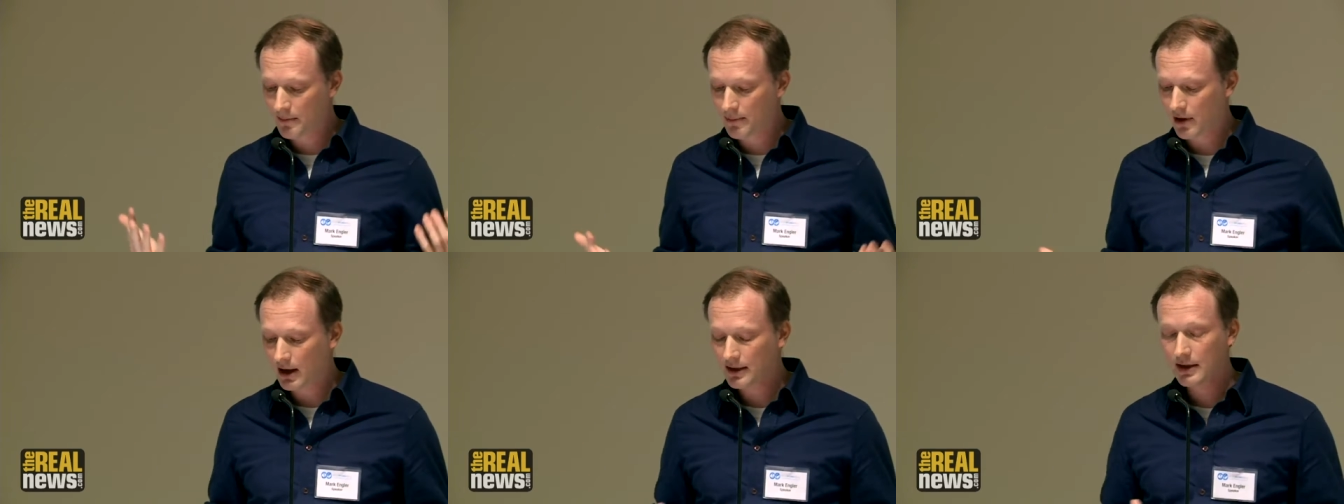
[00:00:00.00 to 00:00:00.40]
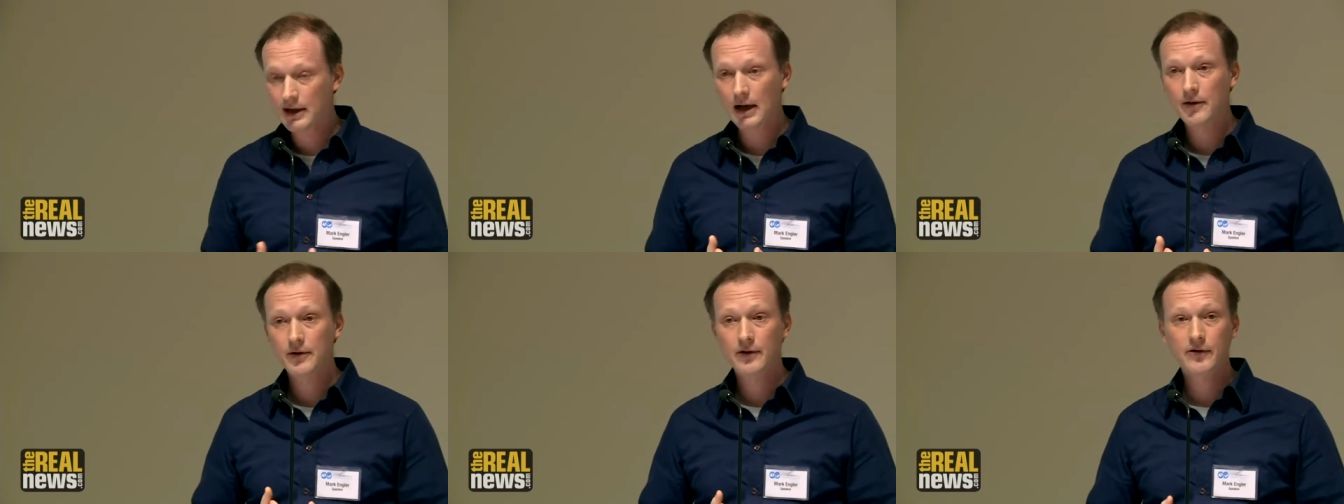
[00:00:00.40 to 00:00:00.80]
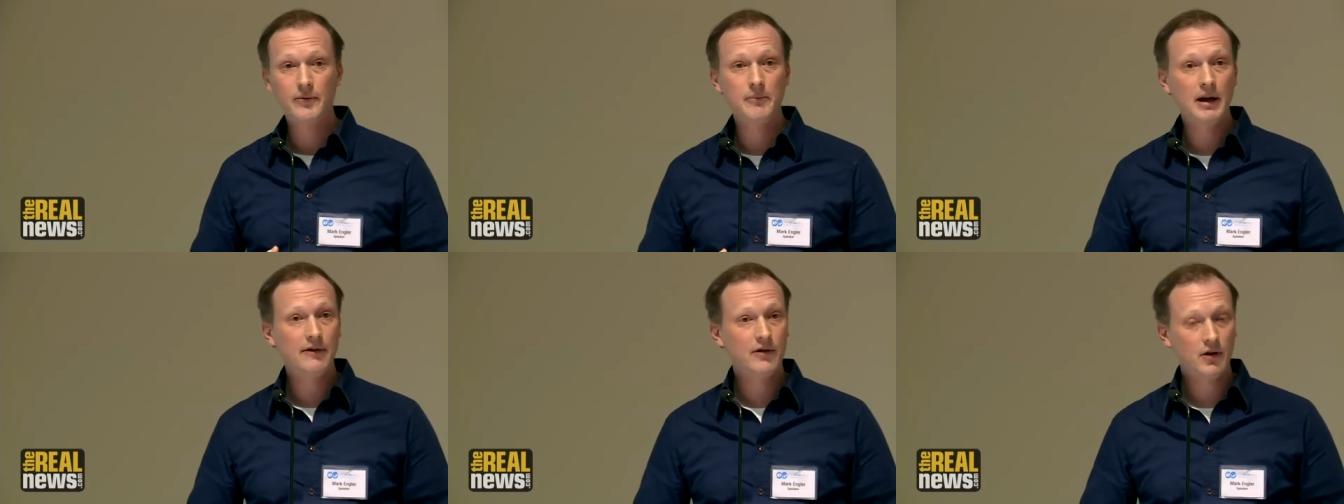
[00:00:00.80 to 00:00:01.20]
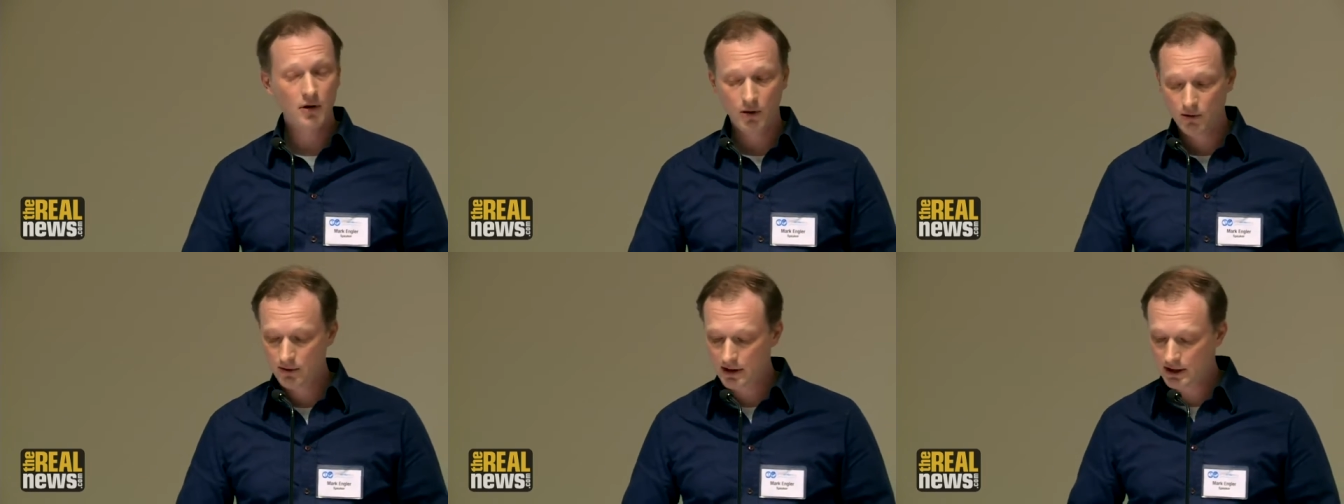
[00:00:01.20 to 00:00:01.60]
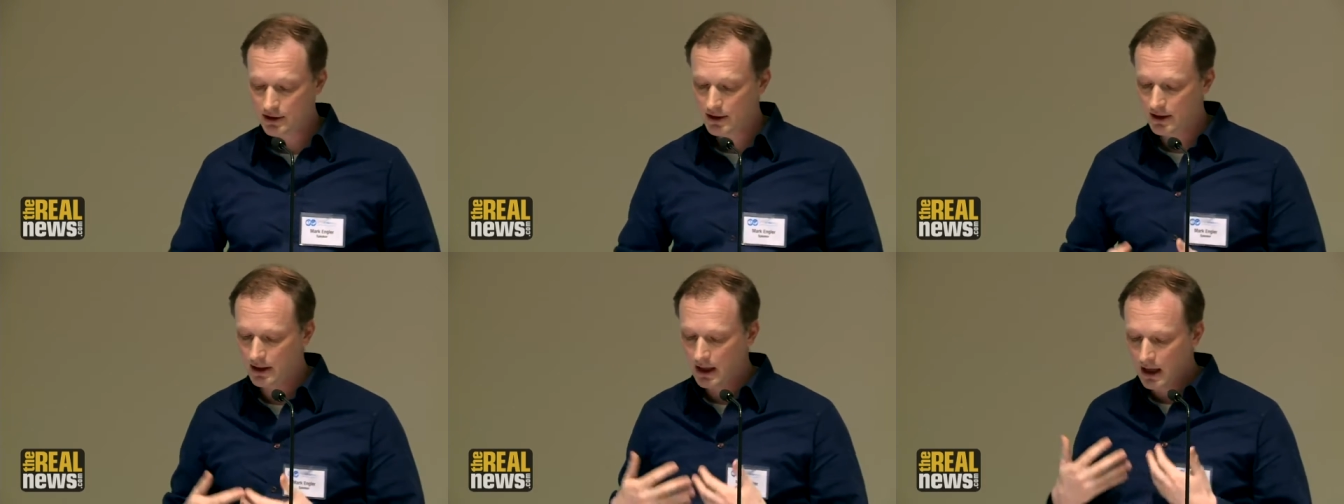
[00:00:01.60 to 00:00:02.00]
It brought together this amazing
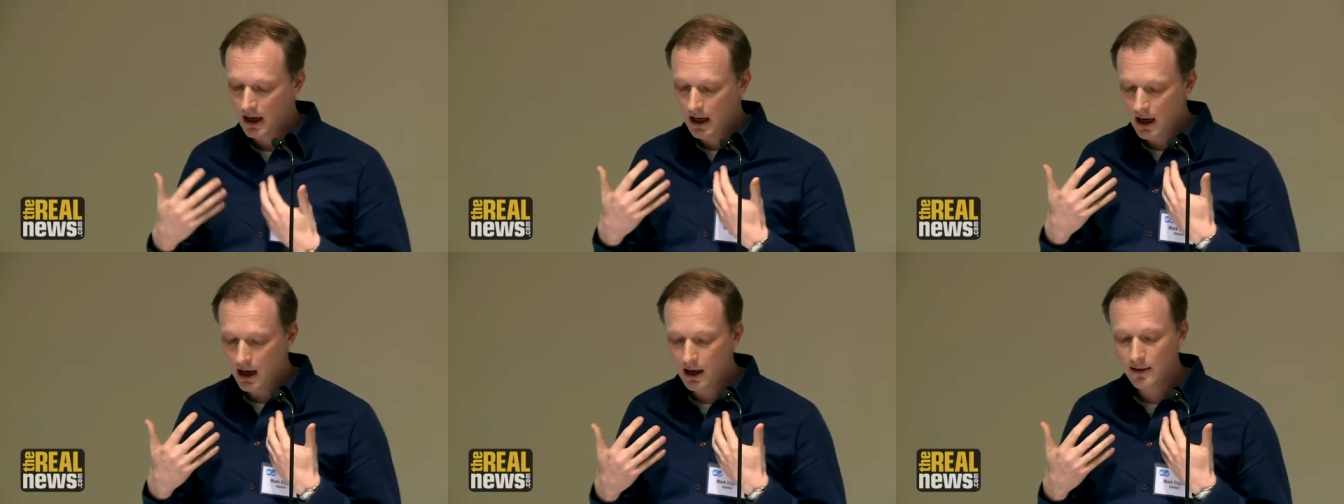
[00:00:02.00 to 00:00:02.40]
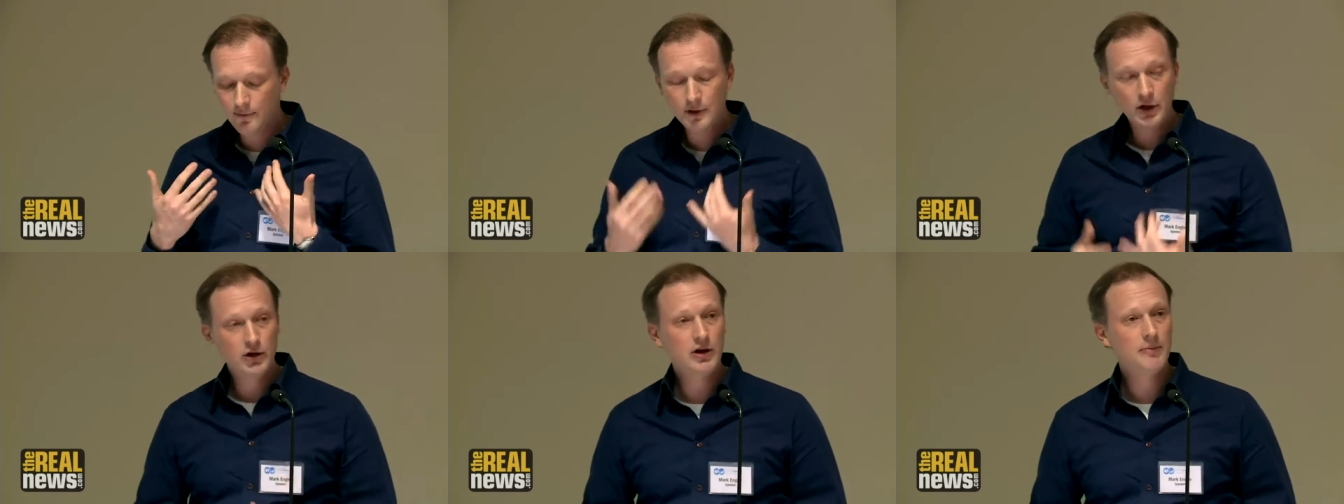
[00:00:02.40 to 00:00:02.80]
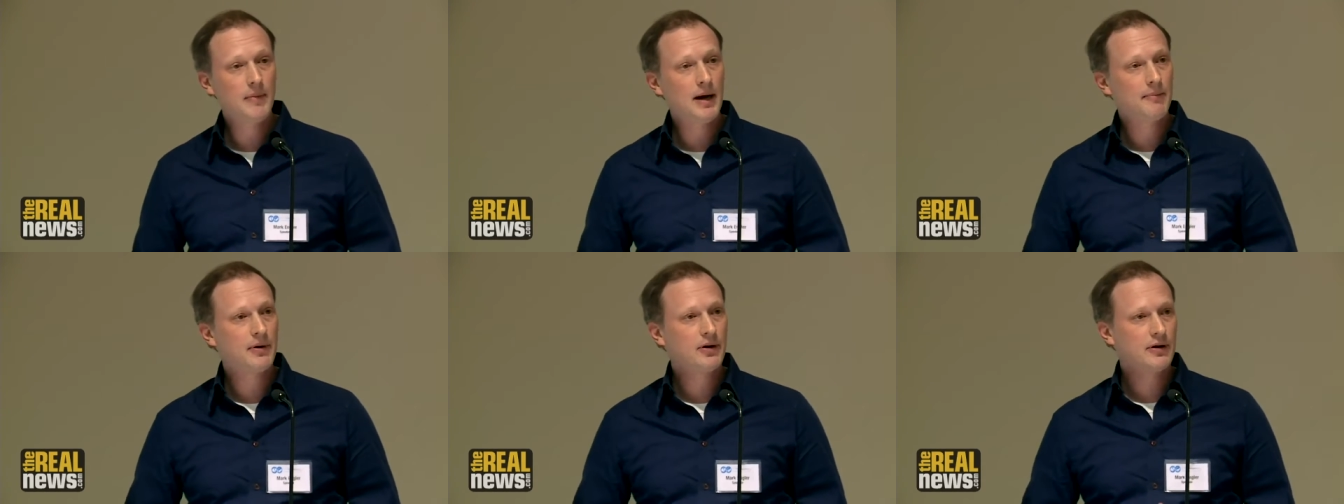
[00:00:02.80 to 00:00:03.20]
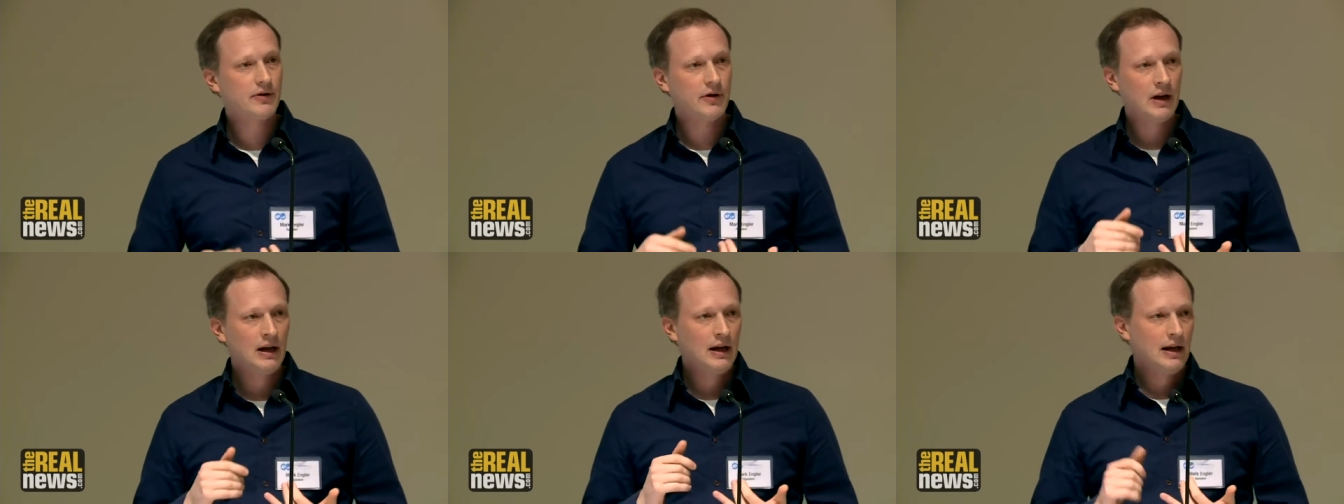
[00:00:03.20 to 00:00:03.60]
coalition of union members,